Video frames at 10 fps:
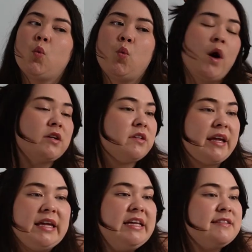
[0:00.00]
one
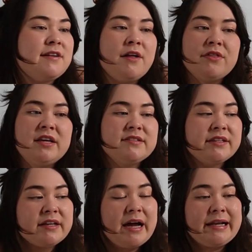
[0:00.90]
like he's not he's
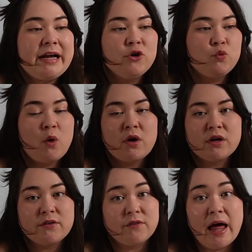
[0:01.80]
like the kind of guy who won't
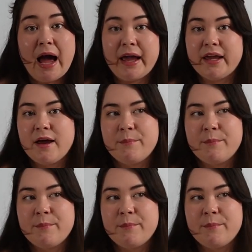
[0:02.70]
hurt a fly